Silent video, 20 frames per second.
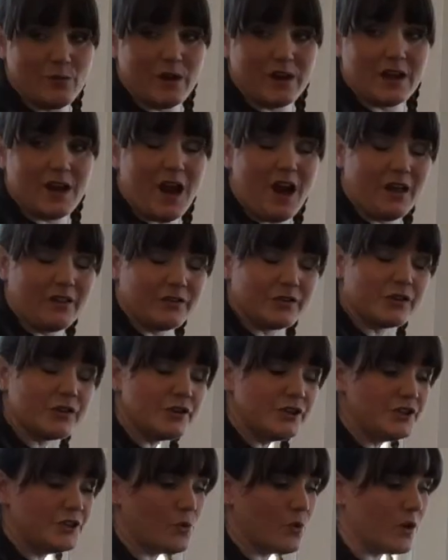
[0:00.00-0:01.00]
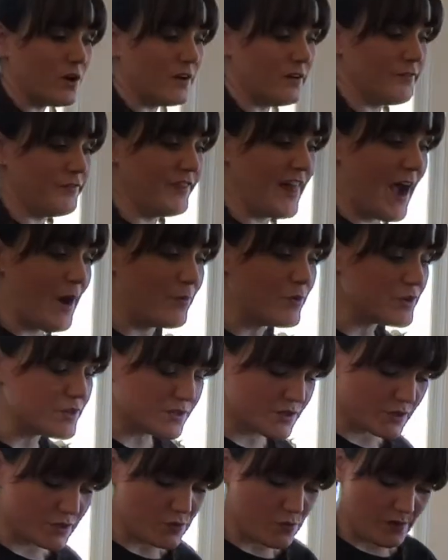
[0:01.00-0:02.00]
what color your
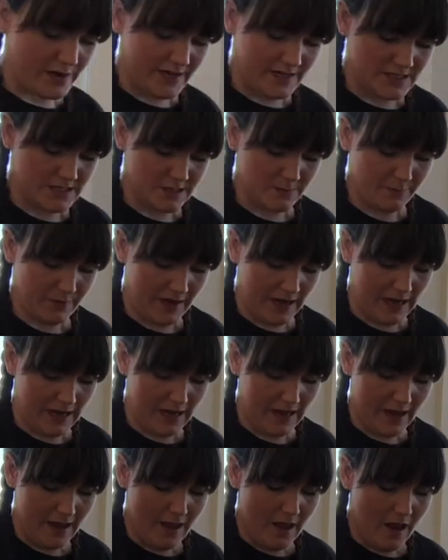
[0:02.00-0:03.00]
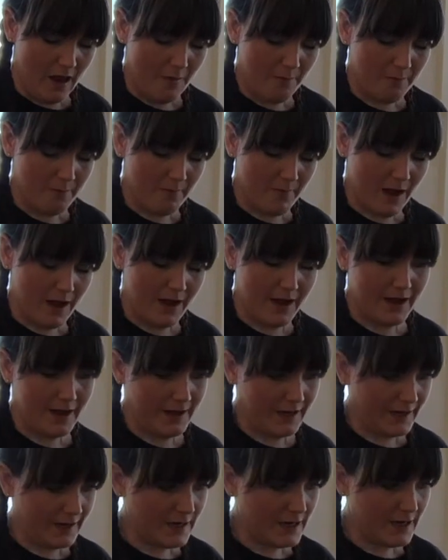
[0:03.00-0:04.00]
flowers are going to be.
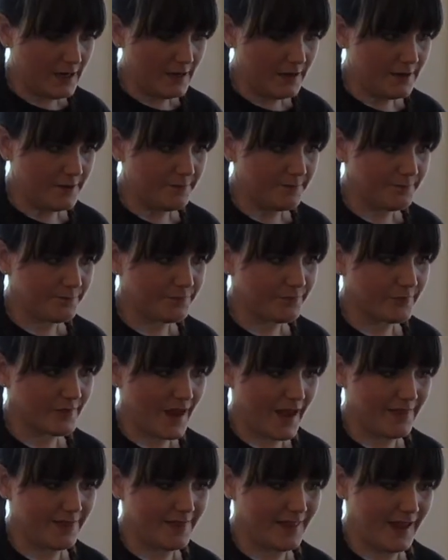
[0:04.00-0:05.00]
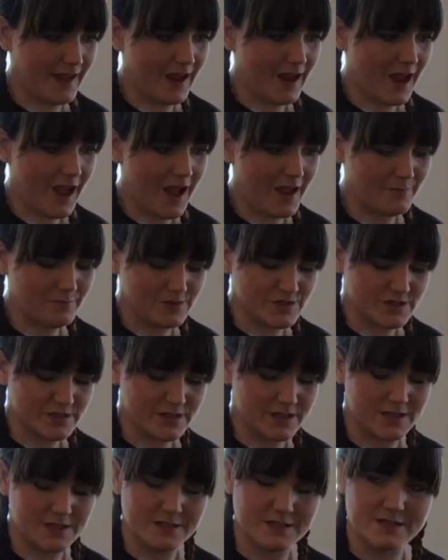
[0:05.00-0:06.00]
Mine, I think I'm just
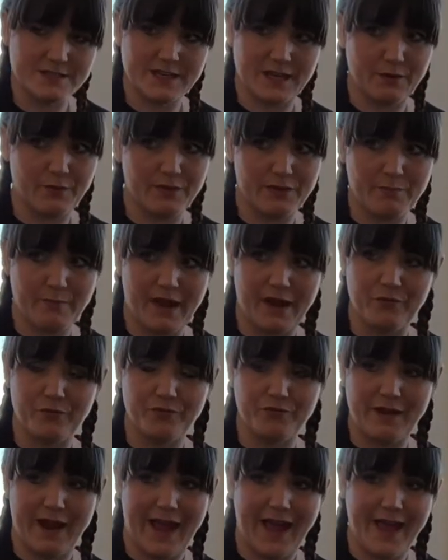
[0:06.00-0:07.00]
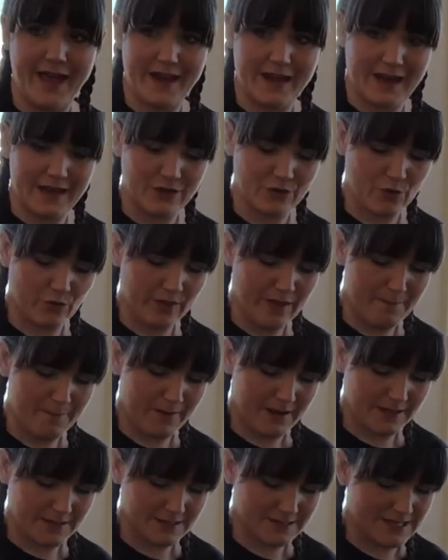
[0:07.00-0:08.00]
going to stick with my red. I know that
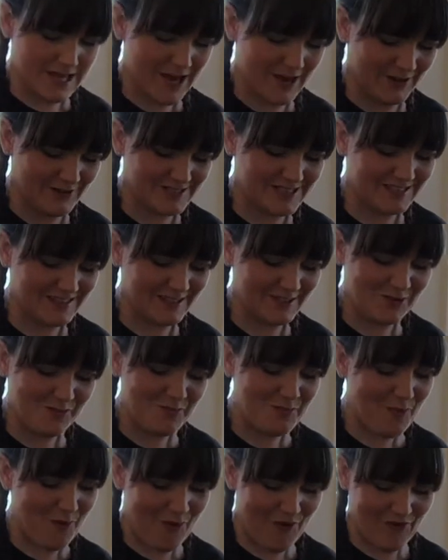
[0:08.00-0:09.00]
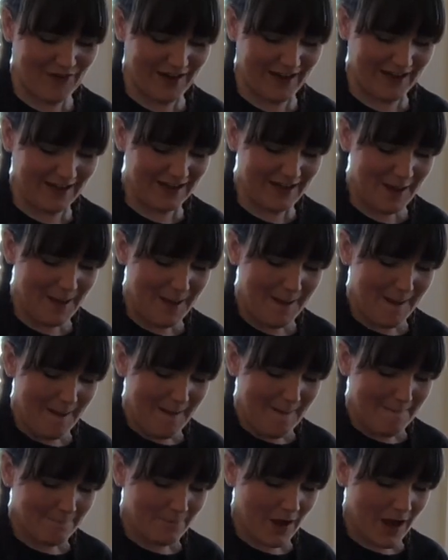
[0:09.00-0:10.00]
might sound a little boring,
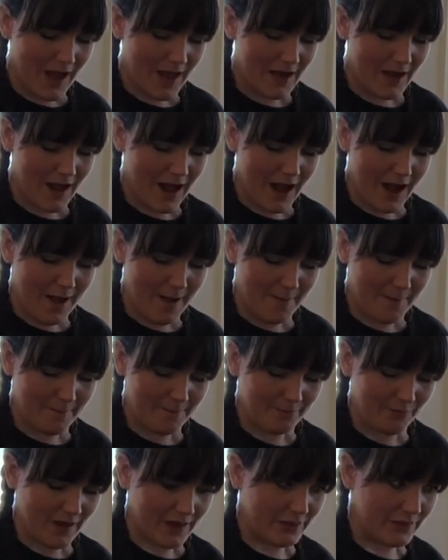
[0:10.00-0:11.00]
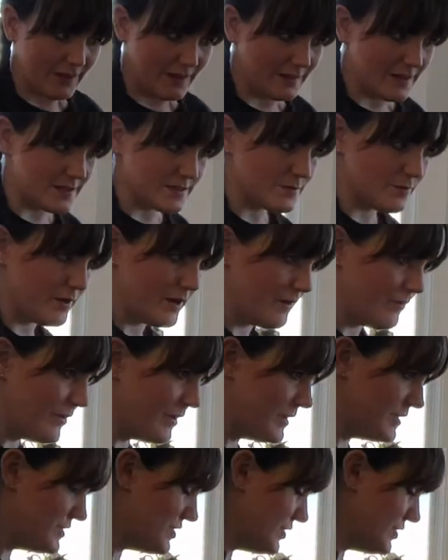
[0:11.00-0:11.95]
but I think that's what I want